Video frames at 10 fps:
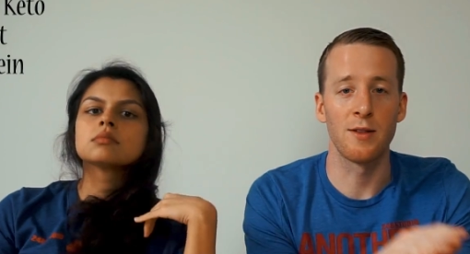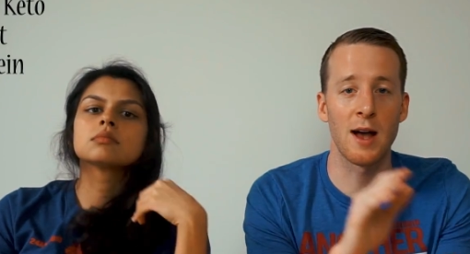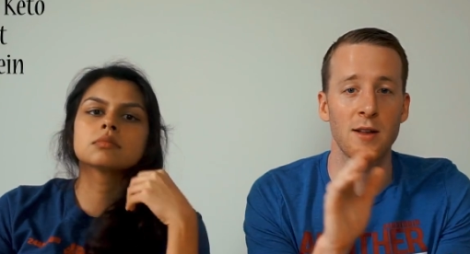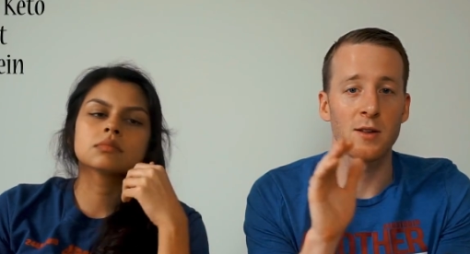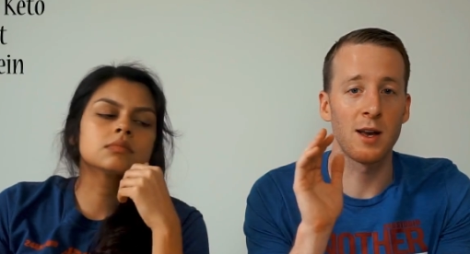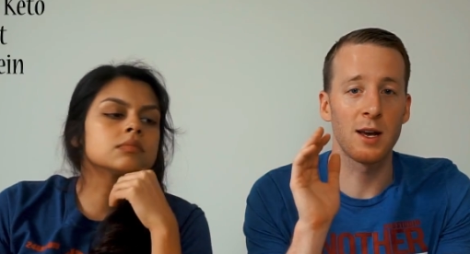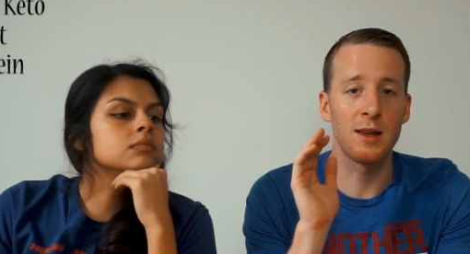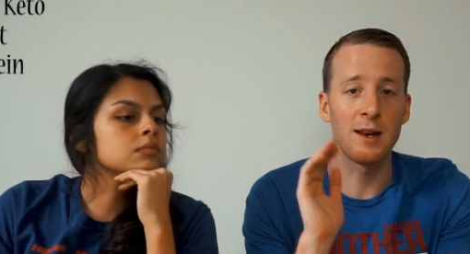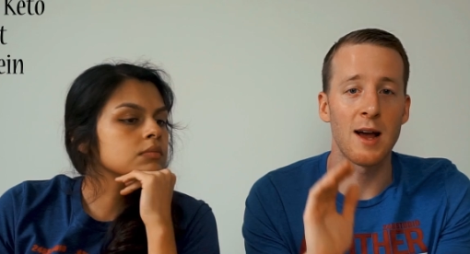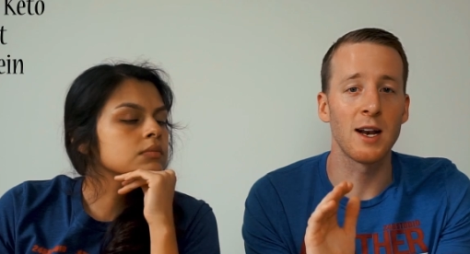Speaker 1: That's like
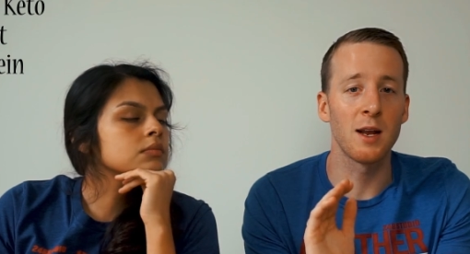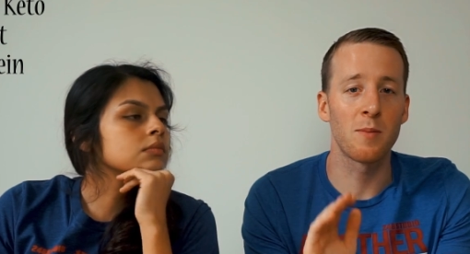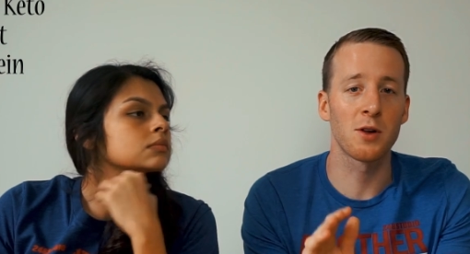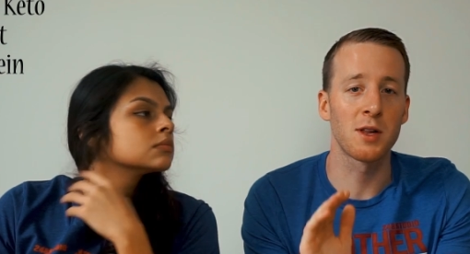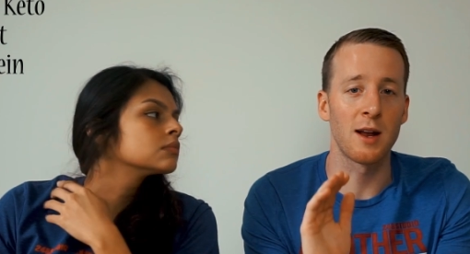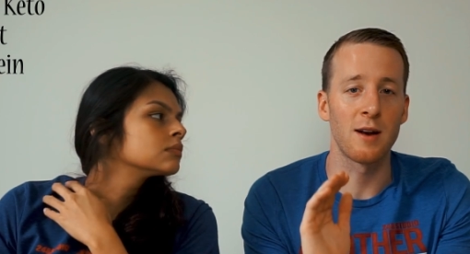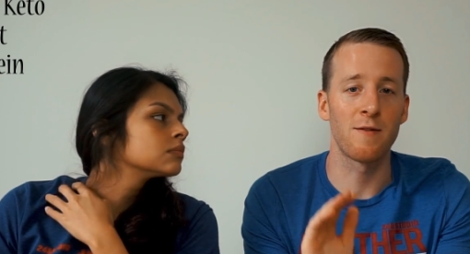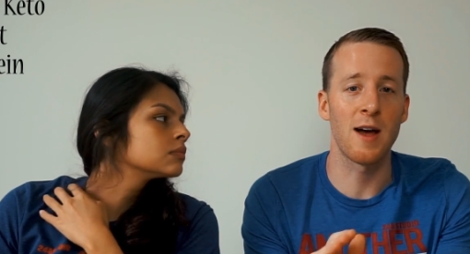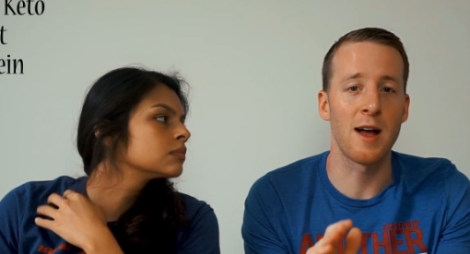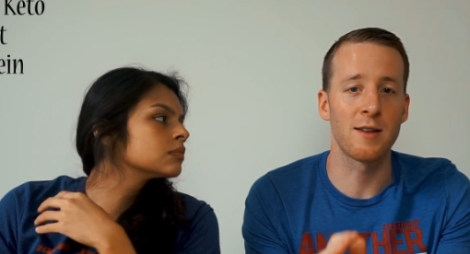the 90%
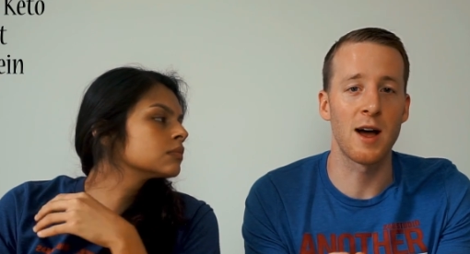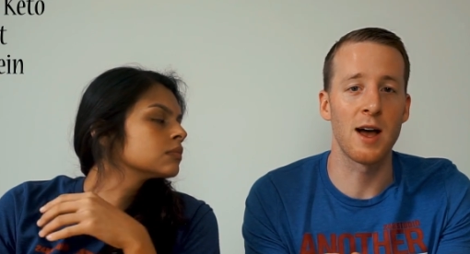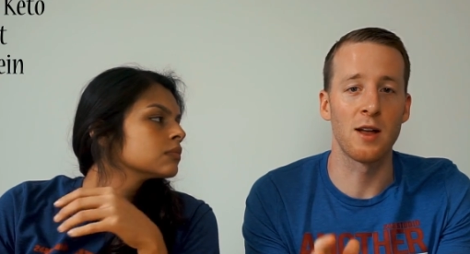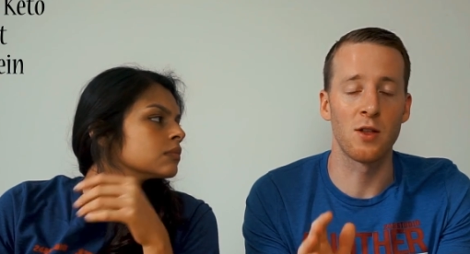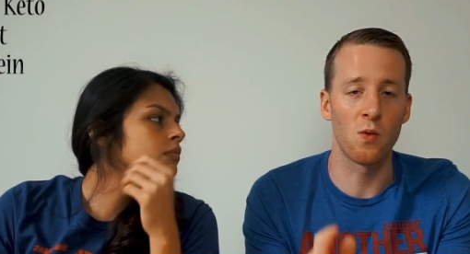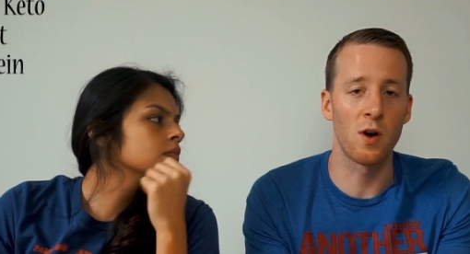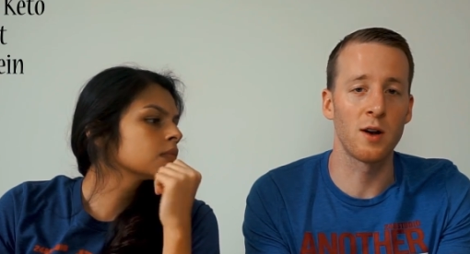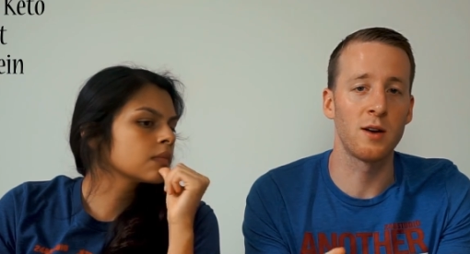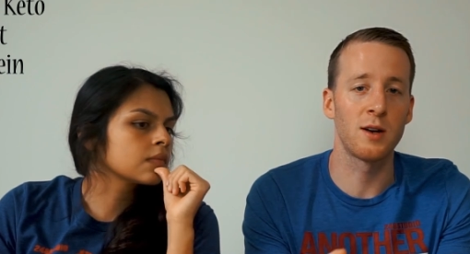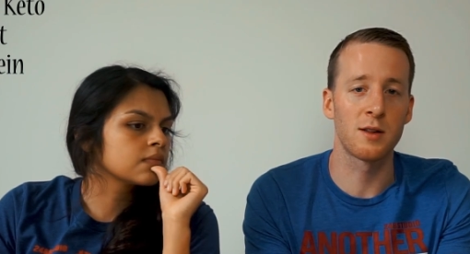fat diet, the
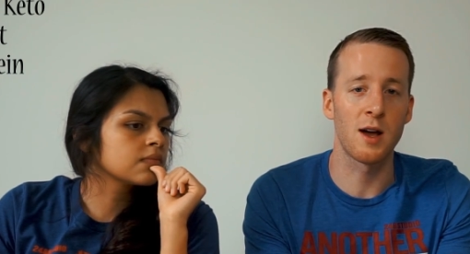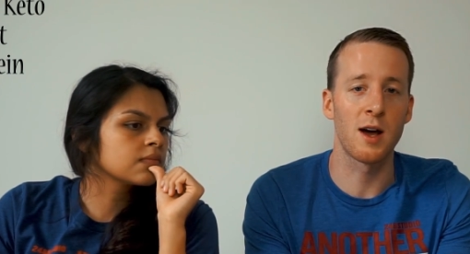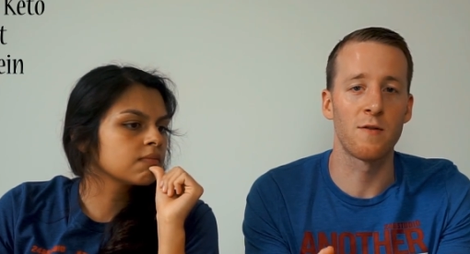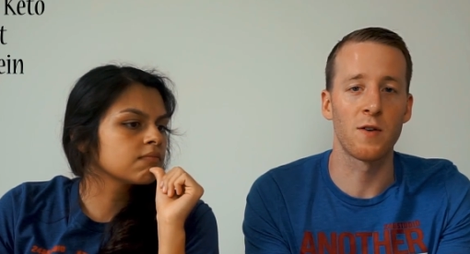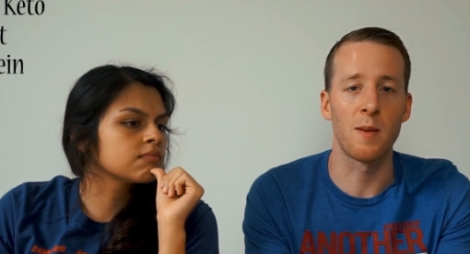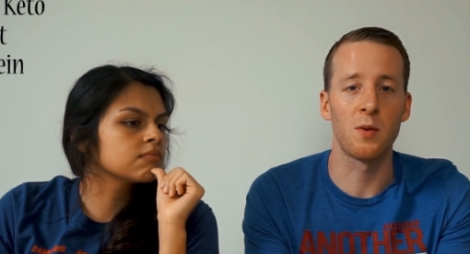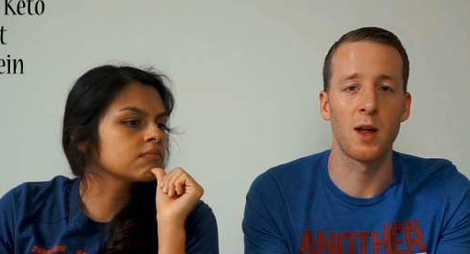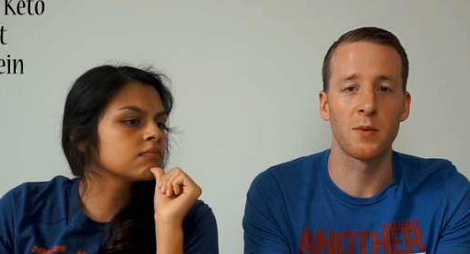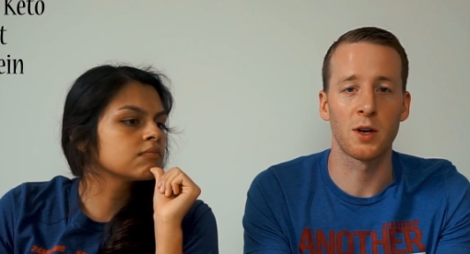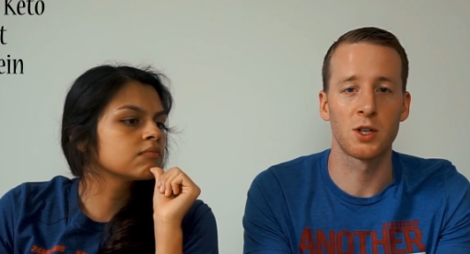one designed for
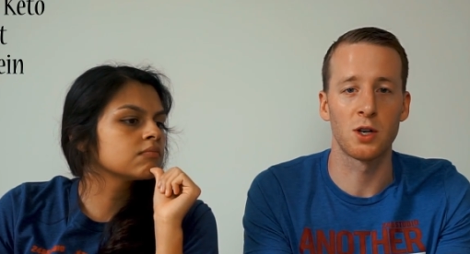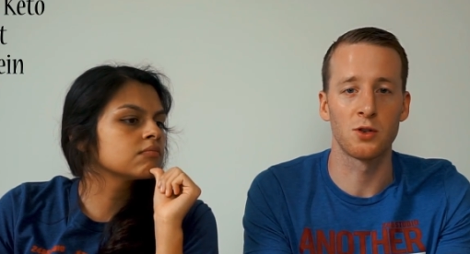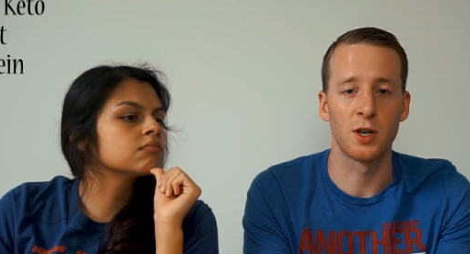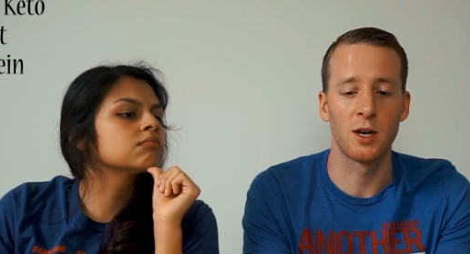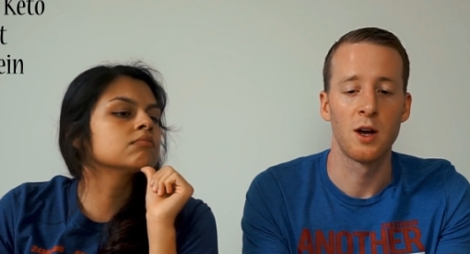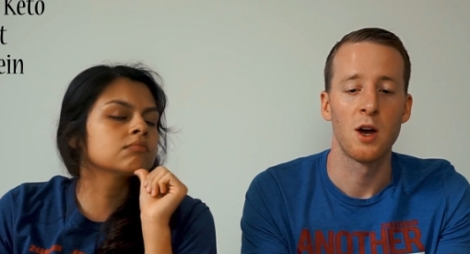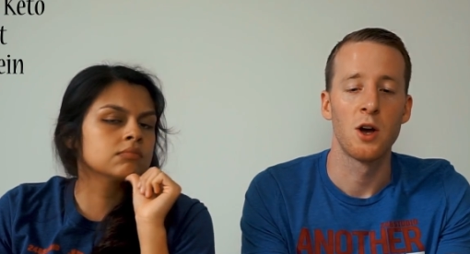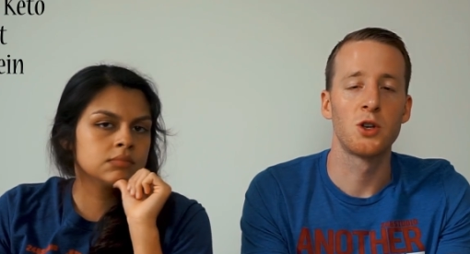epileptic children, mm-hmm.